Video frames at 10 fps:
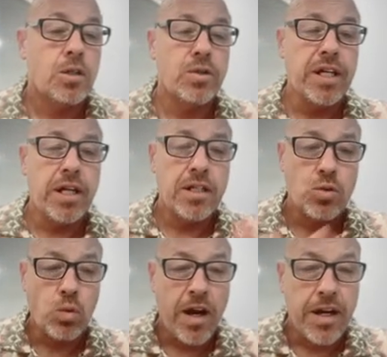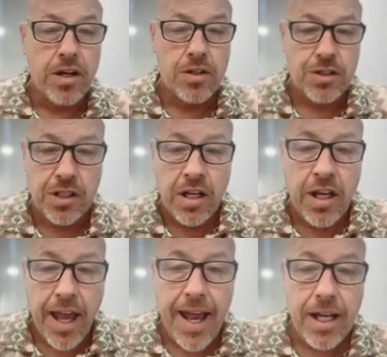Greetings, writers.
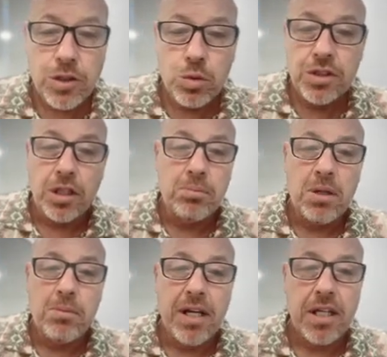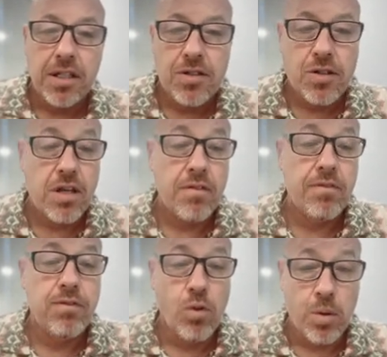As we're jumping back into the
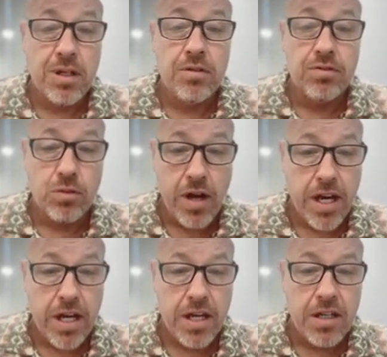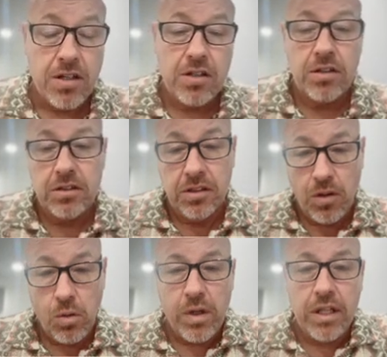informative writing,
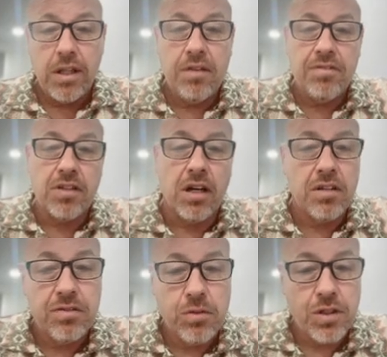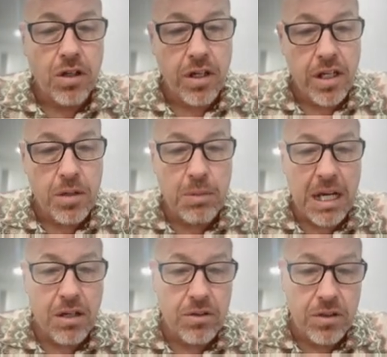we left off with talking
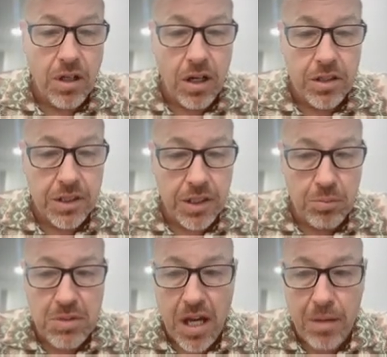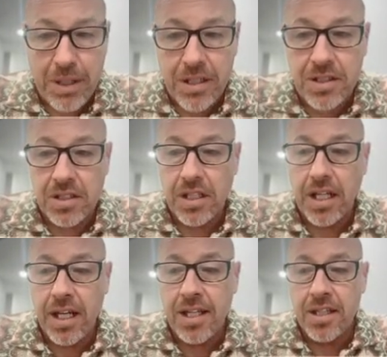about our subtopics
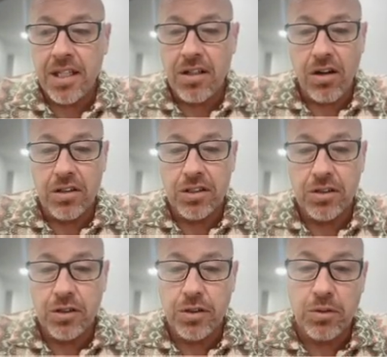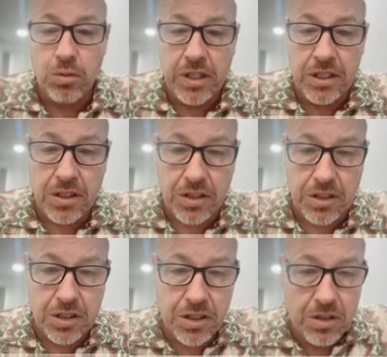and then also doing
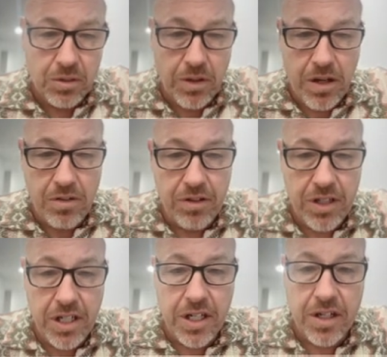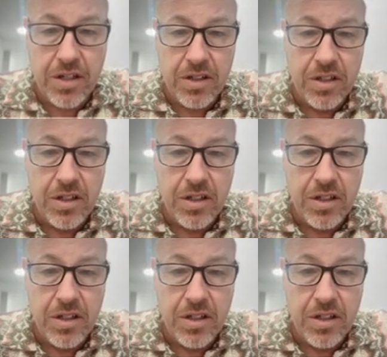research right over here